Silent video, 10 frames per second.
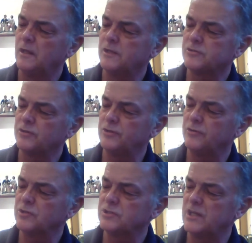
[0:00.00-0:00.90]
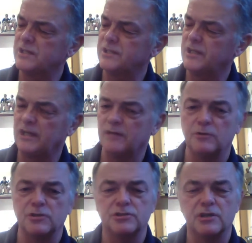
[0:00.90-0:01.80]
got a nice letter here,
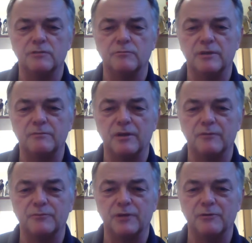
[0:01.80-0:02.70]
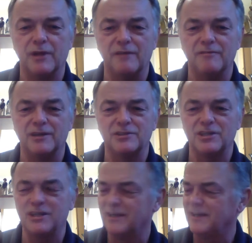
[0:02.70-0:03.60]
which many of them don't have
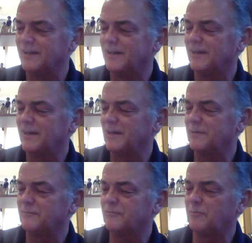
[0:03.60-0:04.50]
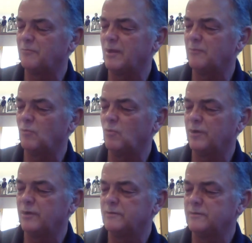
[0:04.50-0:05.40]
actually, from Plum
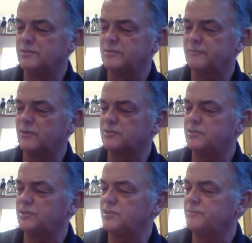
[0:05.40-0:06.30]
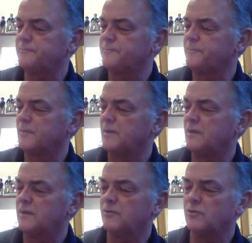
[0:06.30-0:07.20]
Warner. It's the first edition,
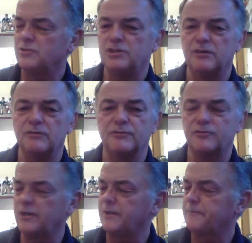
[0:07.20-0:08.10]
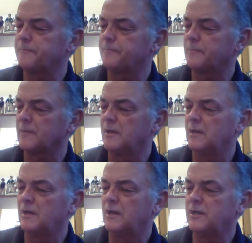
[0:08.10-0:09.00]
1903,
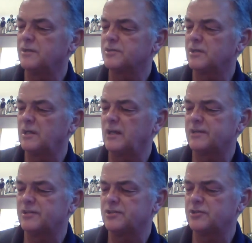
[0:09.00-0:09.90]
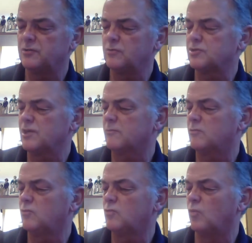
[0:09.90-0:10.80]
and it's a letter to a chap
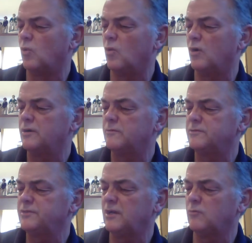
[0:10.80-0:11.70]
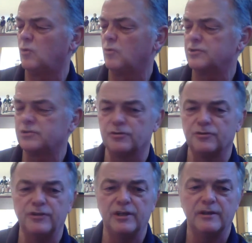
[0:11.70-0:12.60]
called War. Dear War, it's got
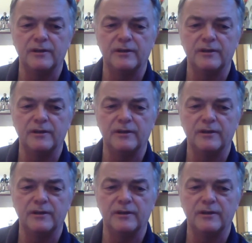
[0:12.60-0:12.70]
on there,